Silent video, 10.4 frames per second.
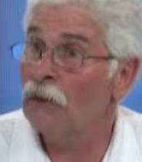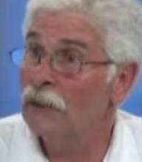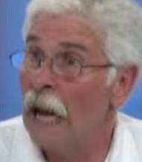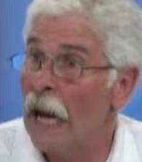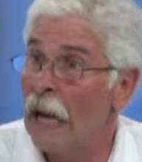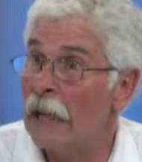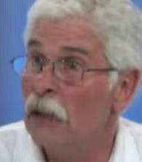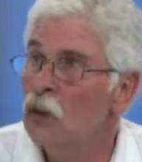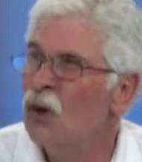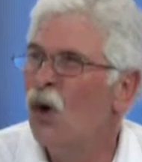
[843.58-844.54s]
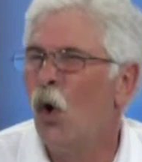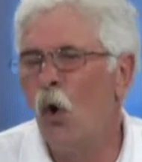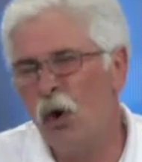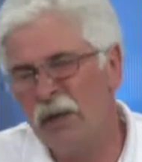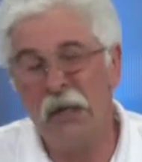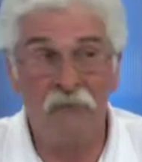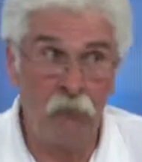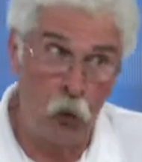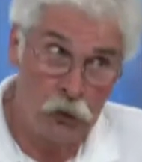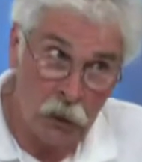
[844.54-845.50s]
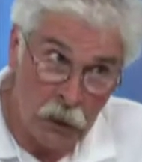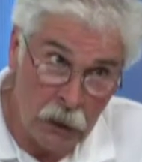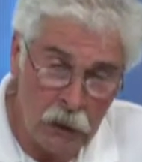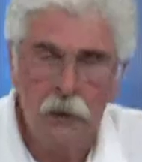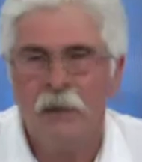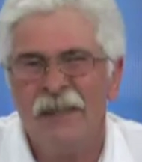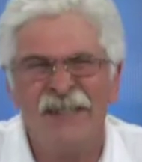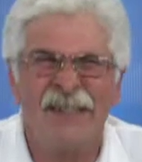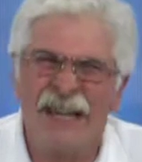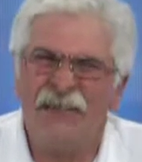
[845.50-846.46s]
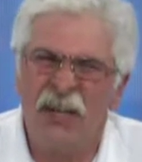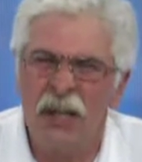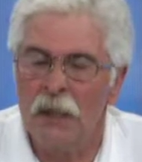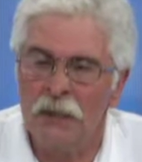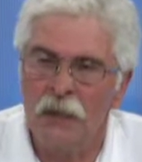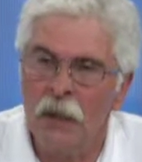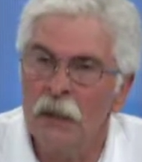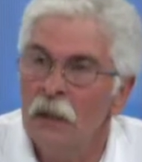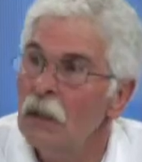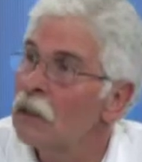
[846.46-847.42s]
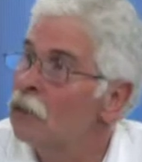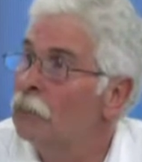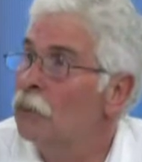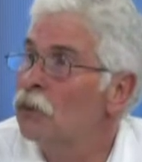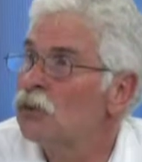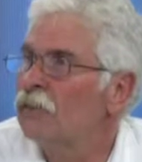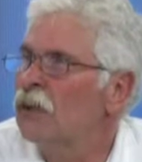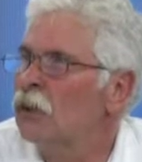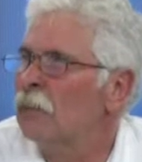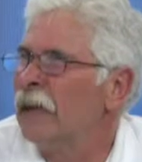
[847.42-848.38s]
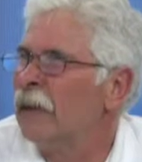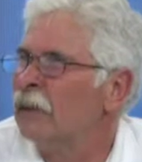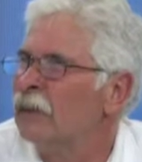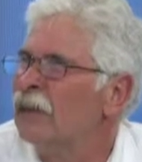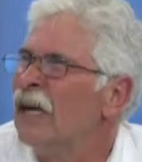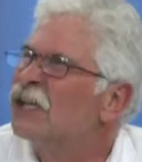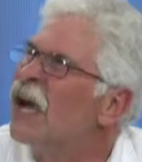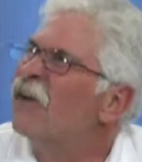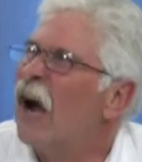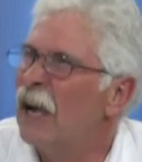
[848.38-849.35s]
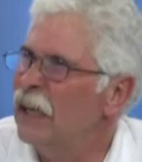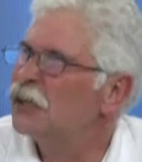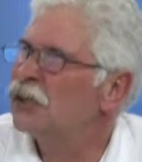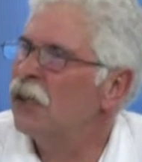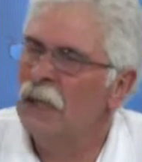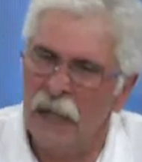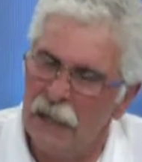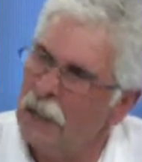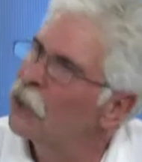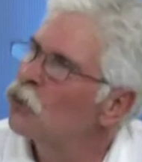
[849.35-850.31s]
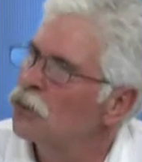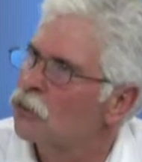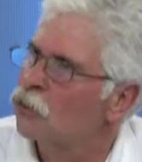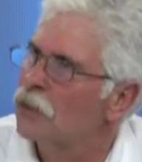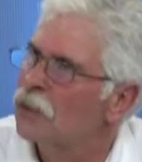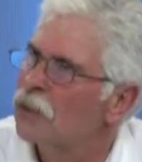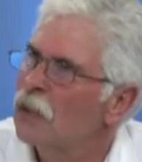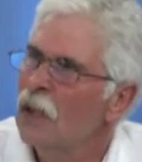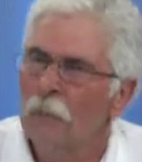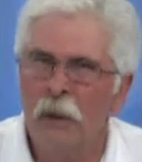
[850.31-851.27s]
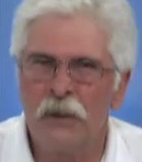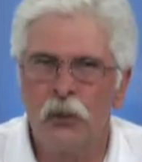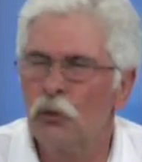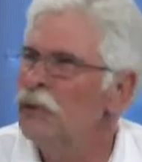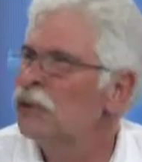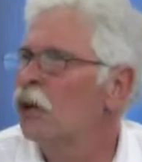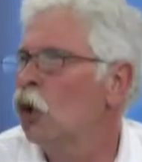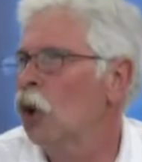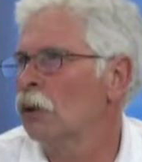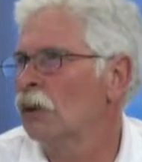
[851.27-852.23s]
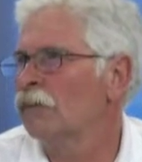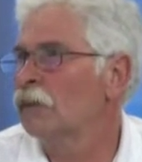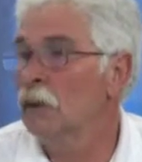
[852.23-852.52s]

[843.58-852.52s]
and die, or unfortunately, kind of an ugly thing, the birds are fecal matter. It's highly acidic and it kills the trees. But the trees aren't long lived.